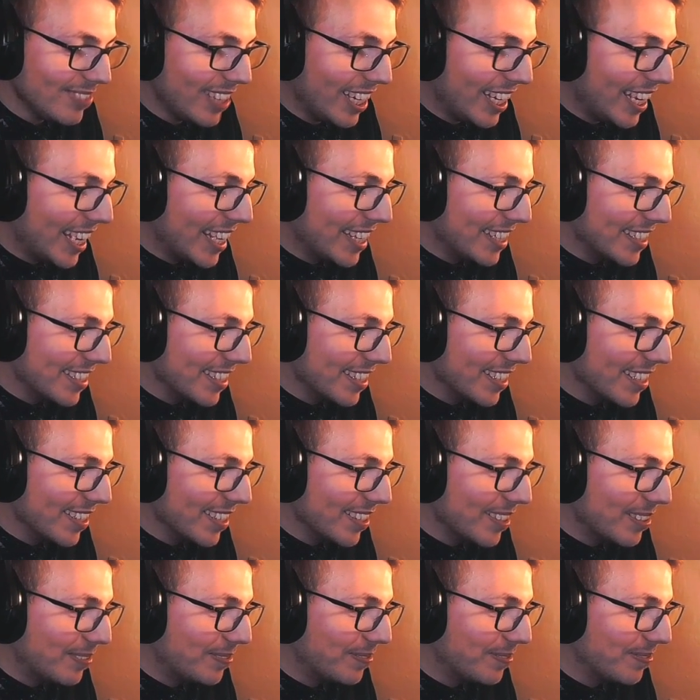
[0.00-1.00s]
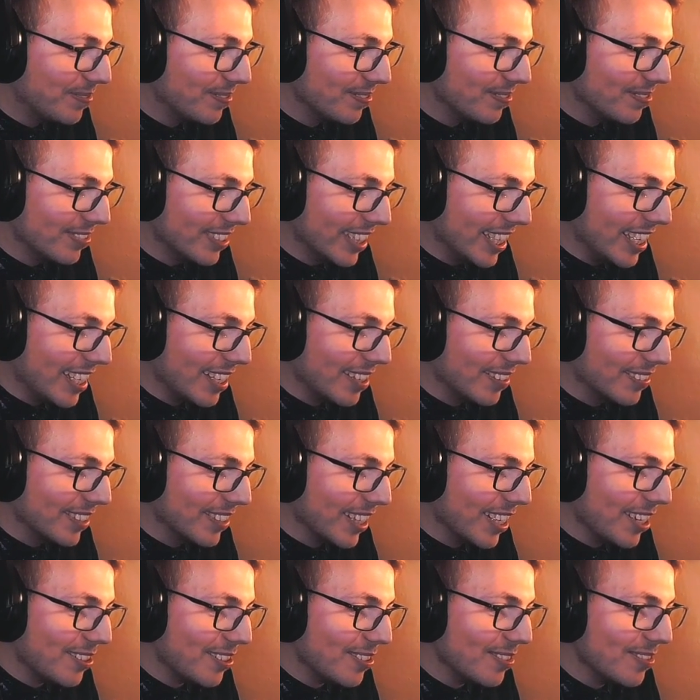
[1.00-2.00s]
And yeah,
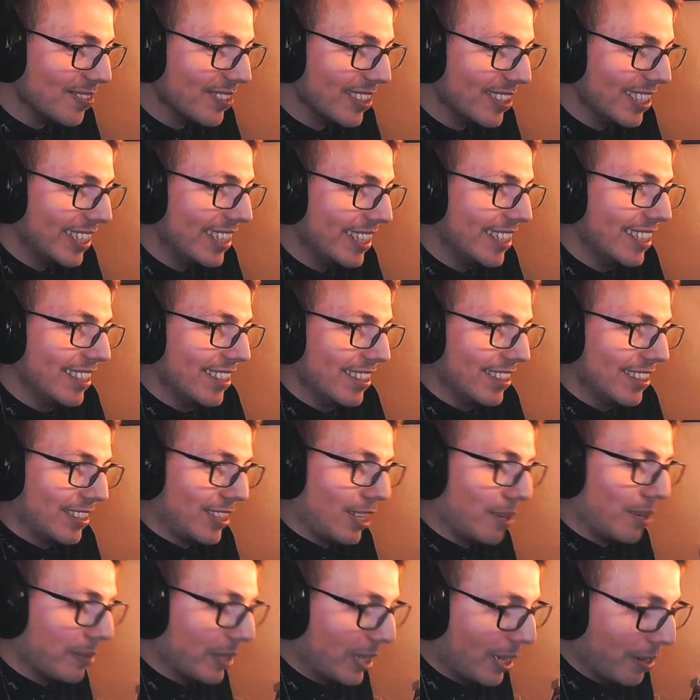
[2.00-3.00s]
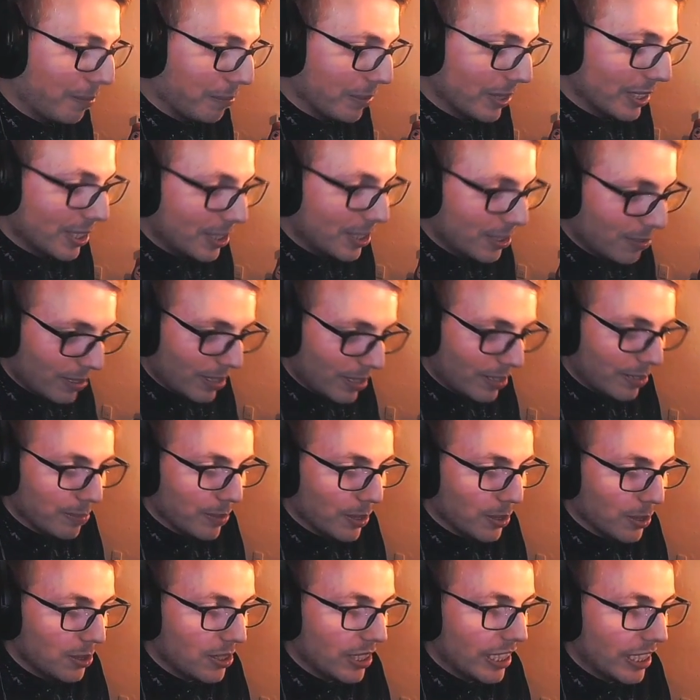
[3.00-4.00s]
now coming up is one of the
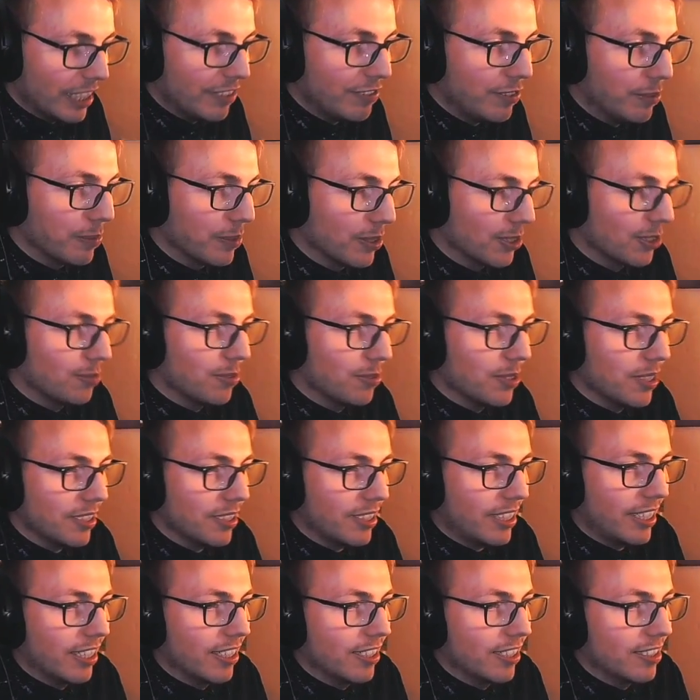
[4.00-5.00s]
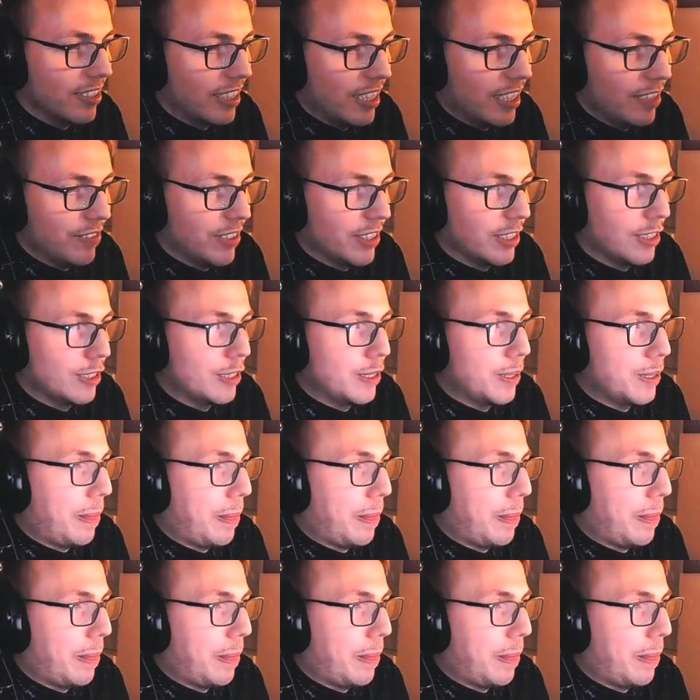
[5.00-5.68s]
most infamous run killers ever.